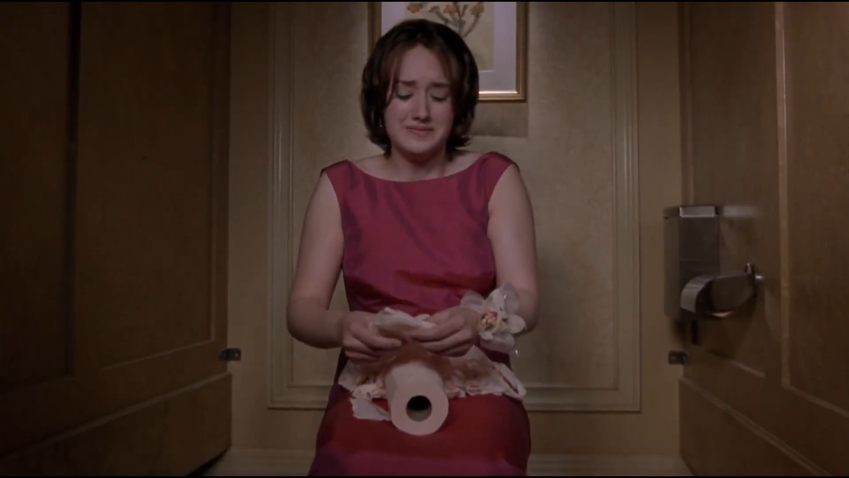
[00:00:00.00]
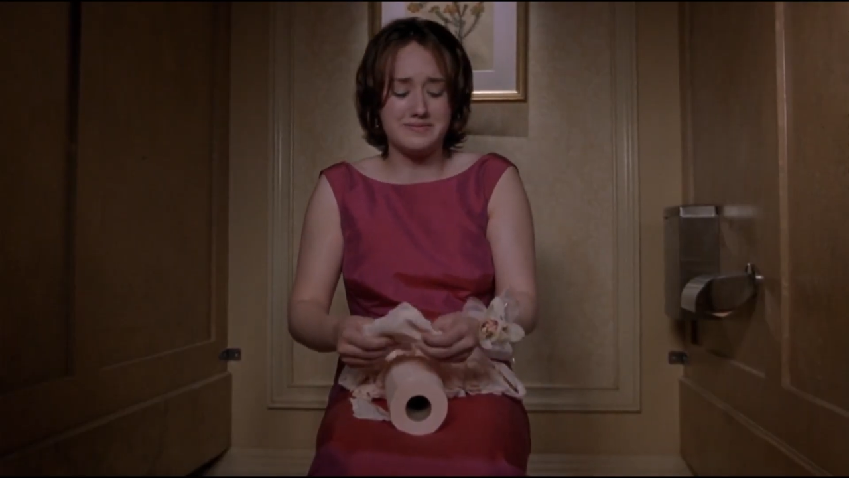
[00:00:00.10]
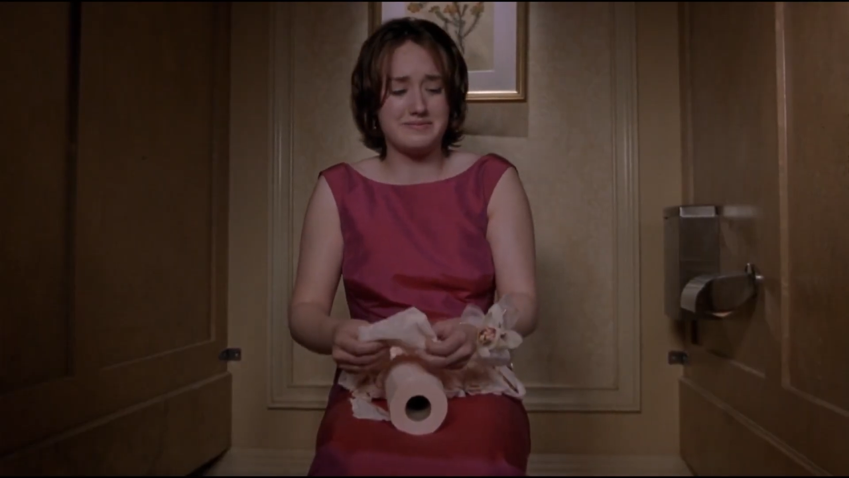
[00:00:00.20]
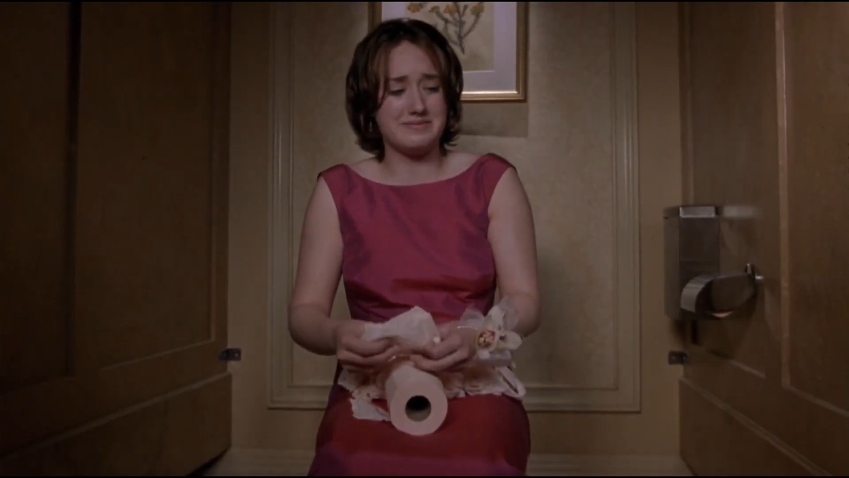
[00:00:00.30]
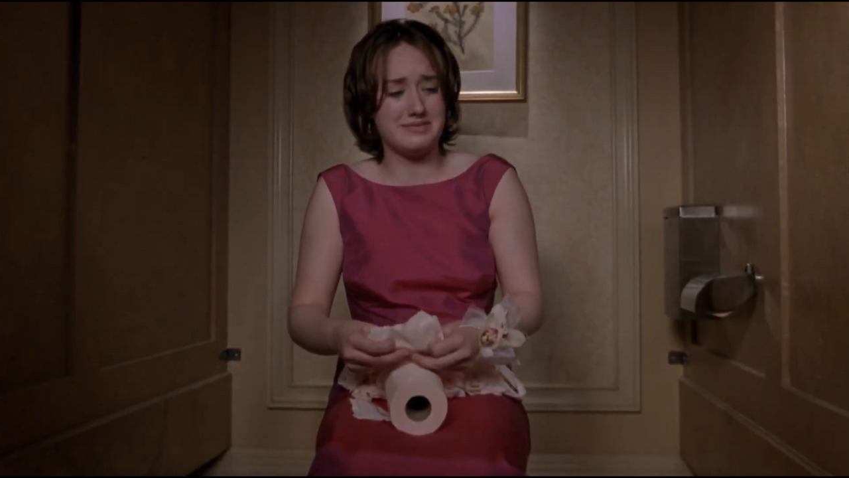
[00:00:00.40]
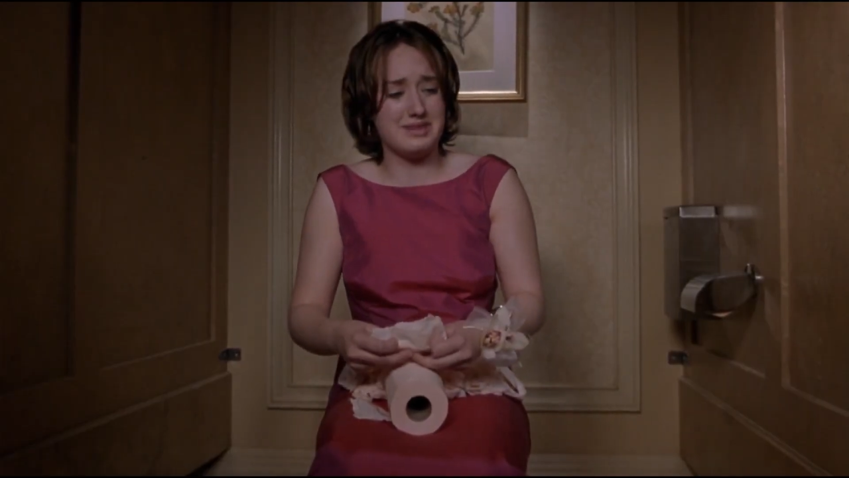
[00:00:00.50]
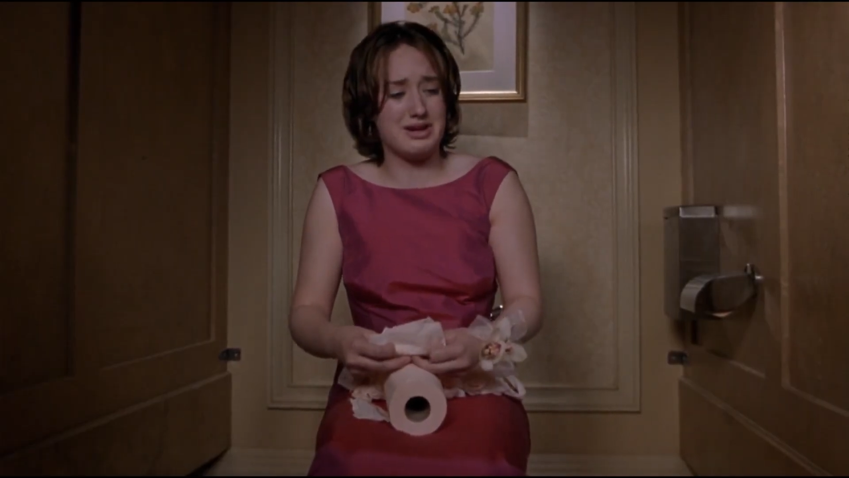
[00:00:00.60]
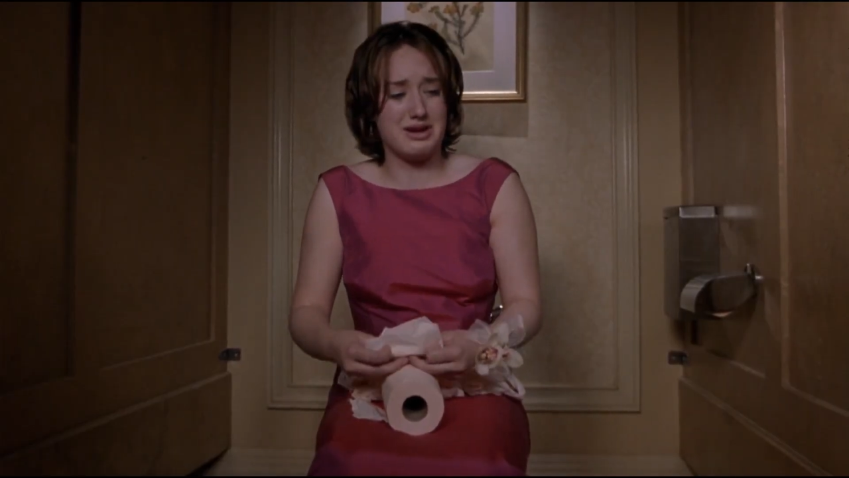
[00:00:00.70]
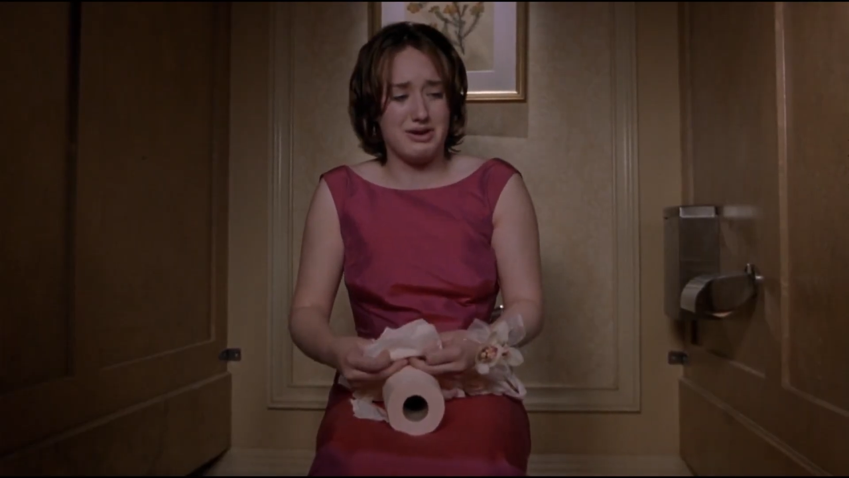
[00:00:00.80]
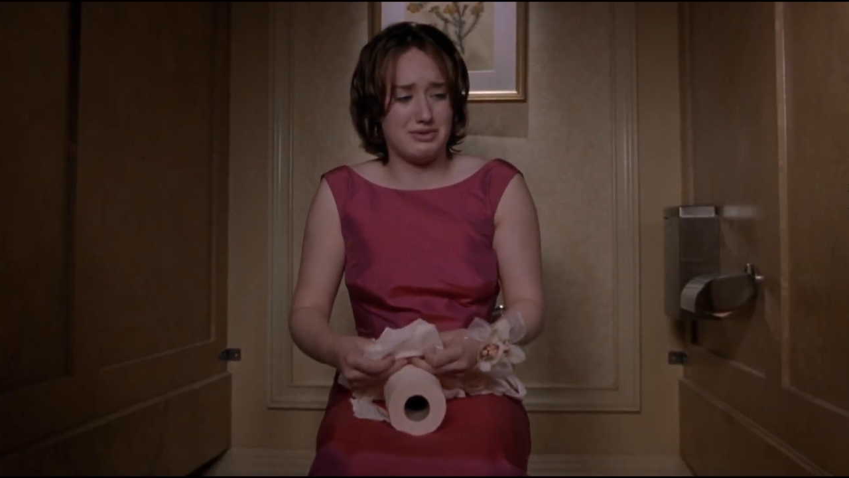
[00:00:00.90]
that she was
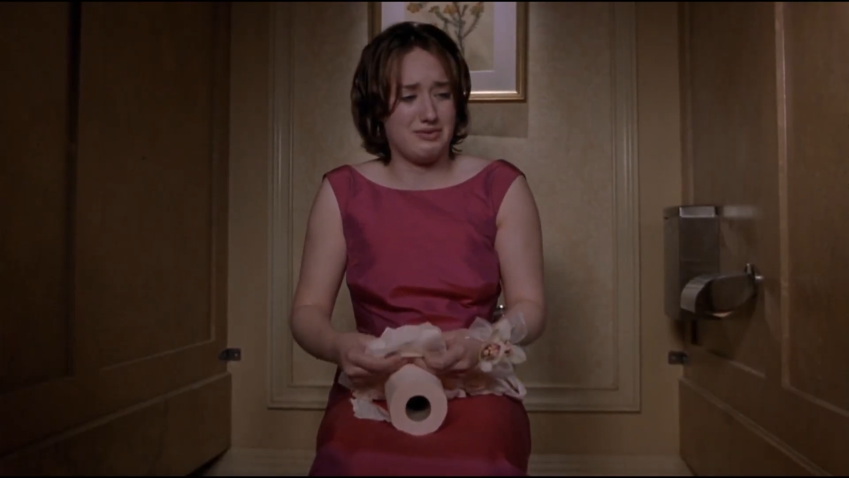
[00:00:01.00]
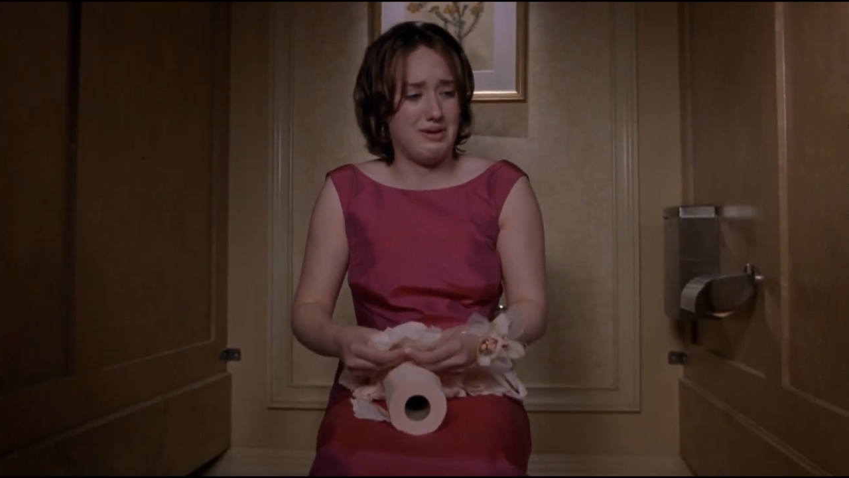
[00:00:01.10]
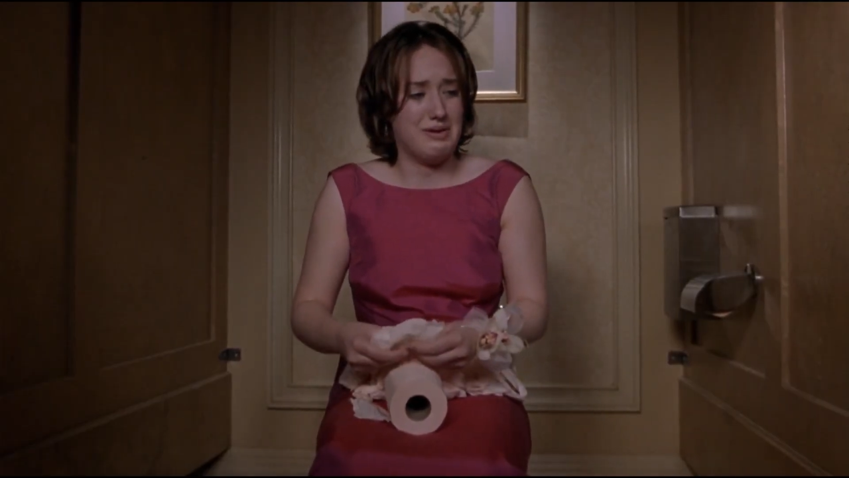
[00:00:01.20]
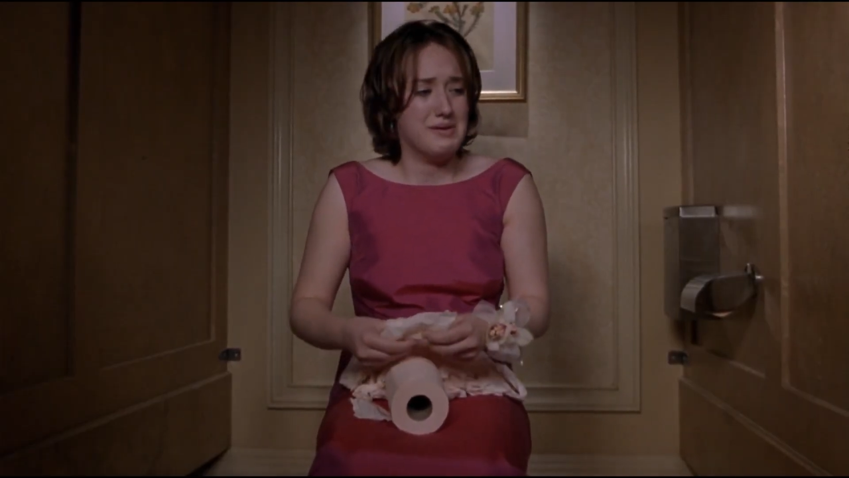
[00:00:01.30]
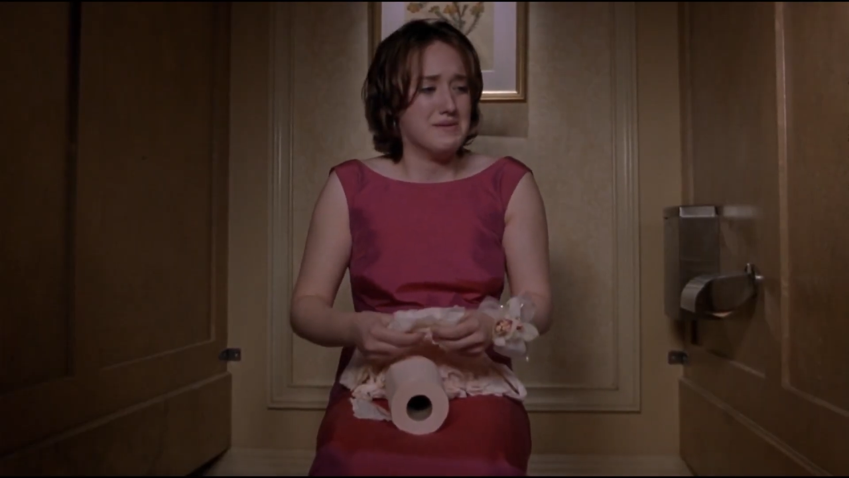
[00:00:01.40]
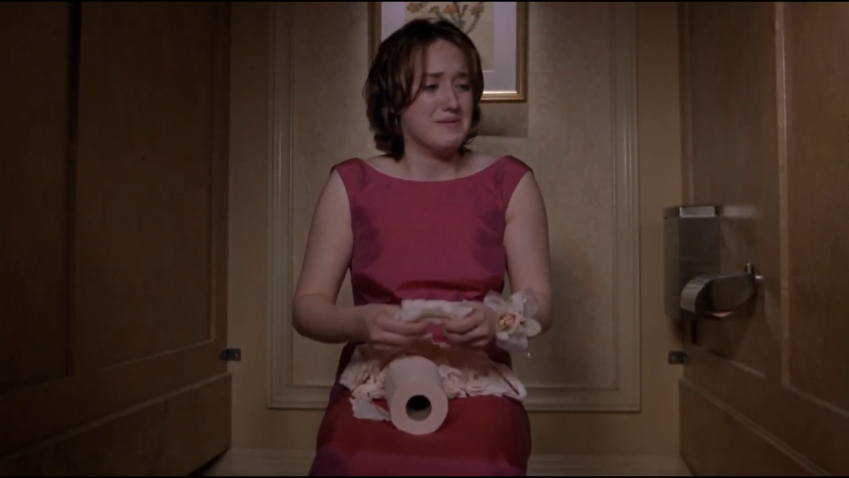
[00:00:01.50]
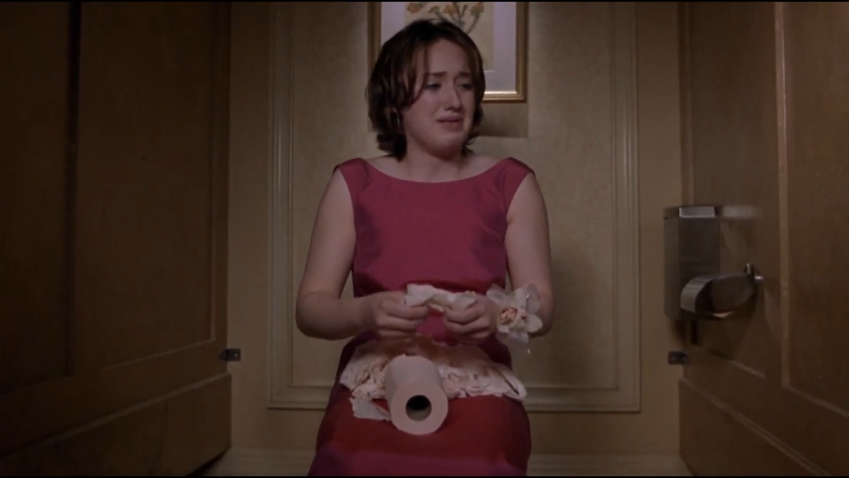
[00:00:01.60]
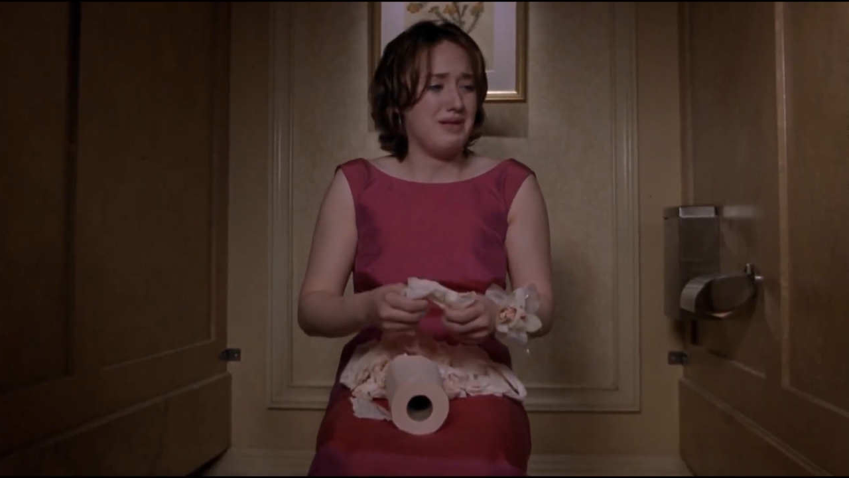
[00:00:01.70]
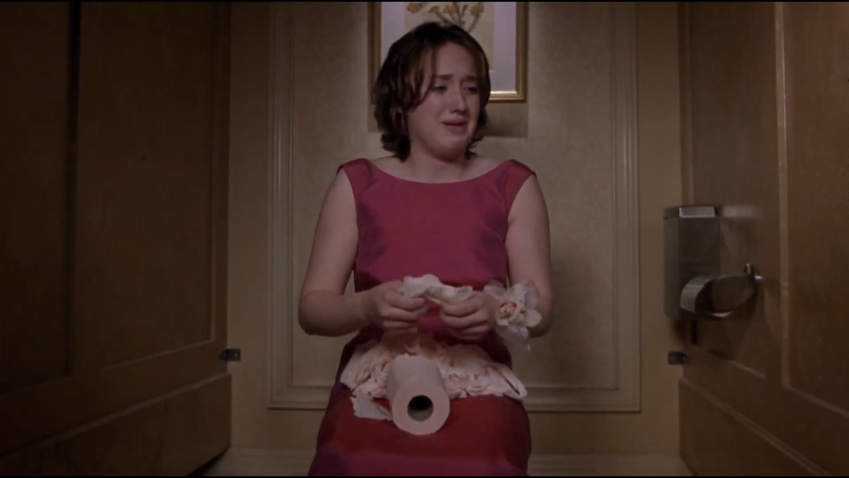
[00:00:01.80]
not ready to make love.